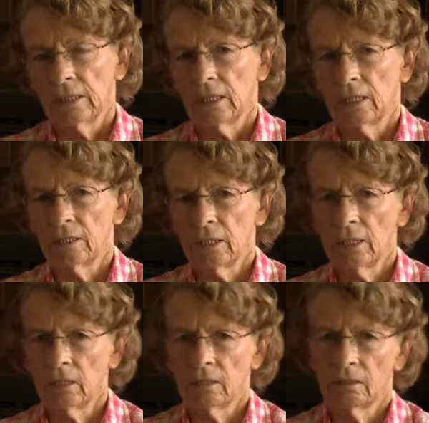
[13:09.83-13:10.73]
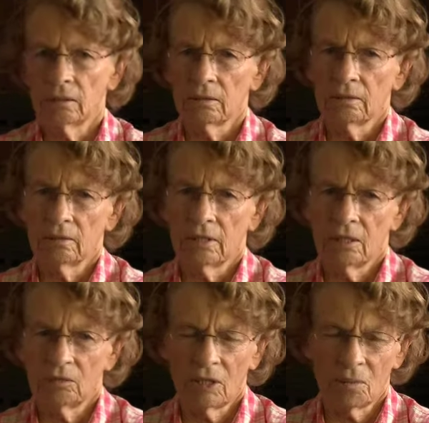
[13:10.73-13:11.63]
And I think he, he
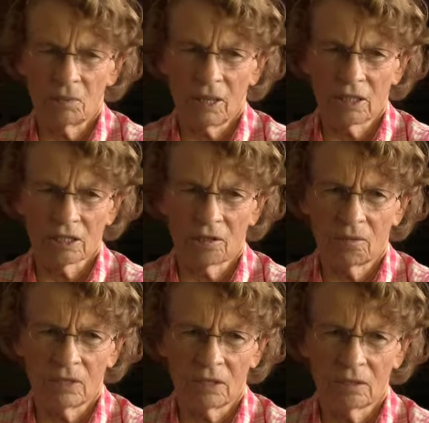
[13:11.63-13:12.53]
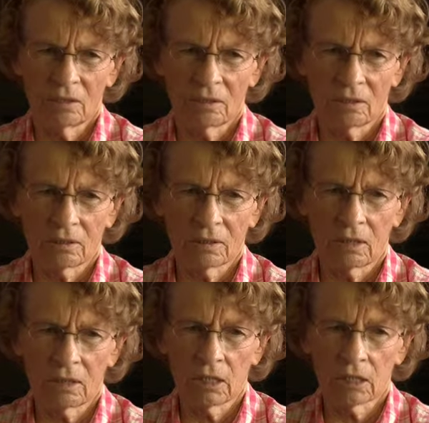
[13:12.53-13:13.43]
didn't really break his arm, but it
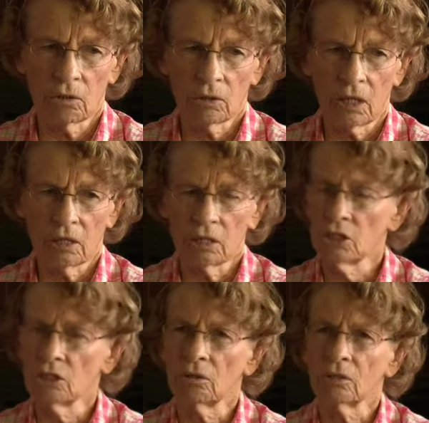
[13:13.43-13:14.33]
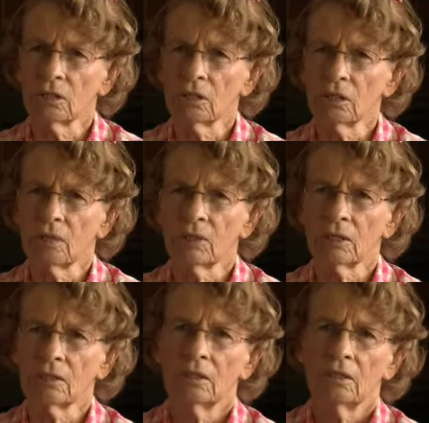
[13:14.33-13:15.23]
kind of dislocated his shoulder or
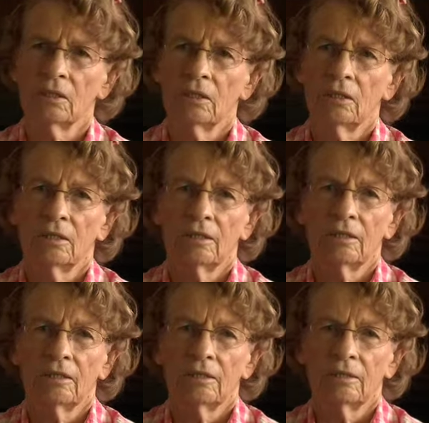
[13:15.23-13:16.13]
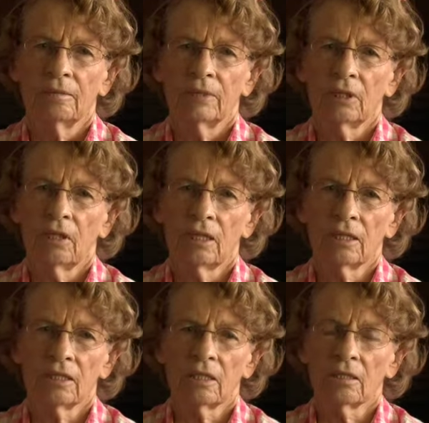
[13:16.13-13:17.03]
something.
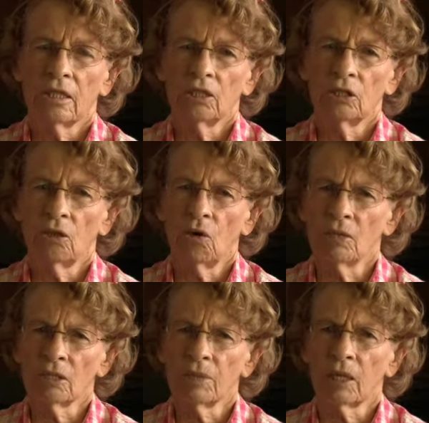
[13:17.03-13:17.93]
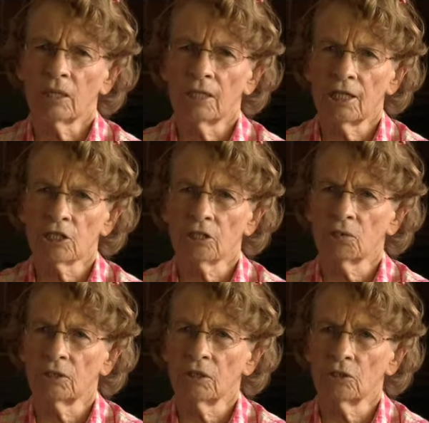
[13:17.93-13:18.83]
Because they should always pay attention to
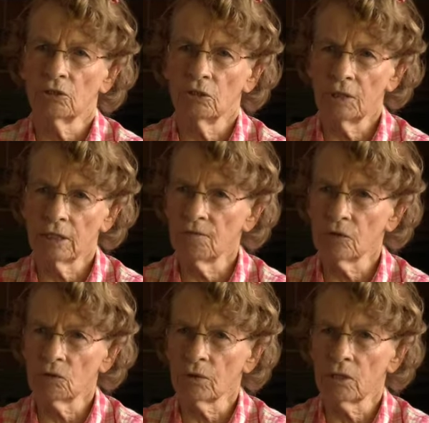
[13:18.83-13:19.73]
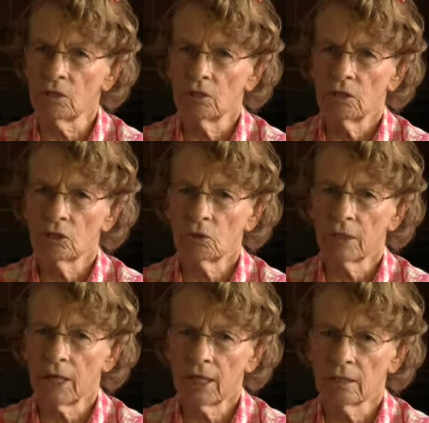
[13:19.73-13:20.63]
what they're doing, even though they're
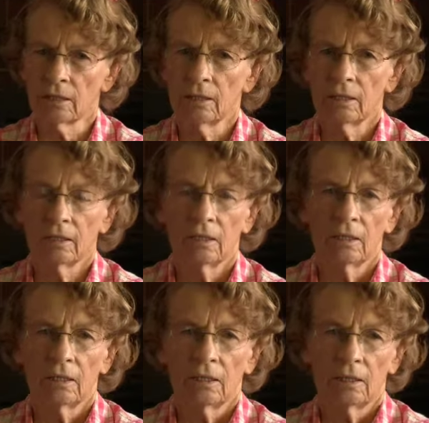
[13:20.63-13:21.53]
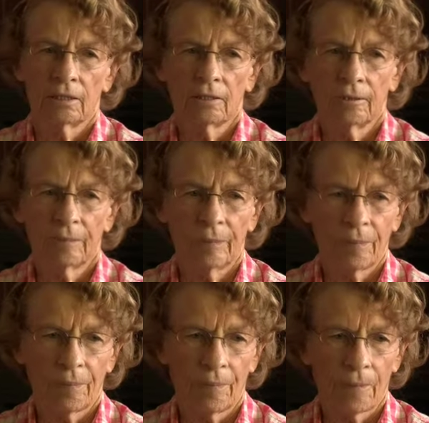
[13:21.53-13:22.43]
shorthanded. You know,
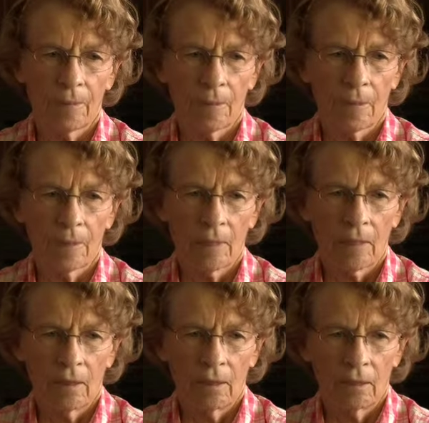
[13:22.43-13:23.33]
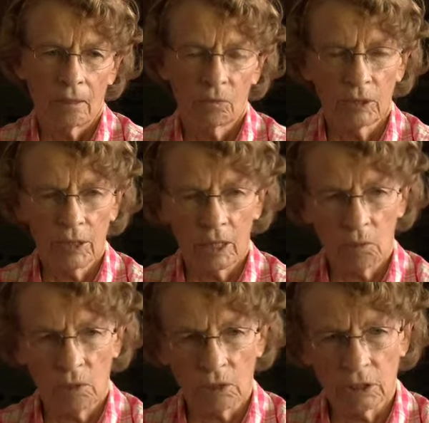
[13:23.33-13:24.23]
Mm-hmm. One day I
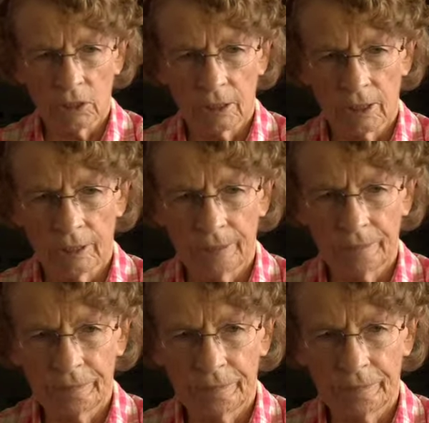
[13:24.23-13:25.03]
walked in there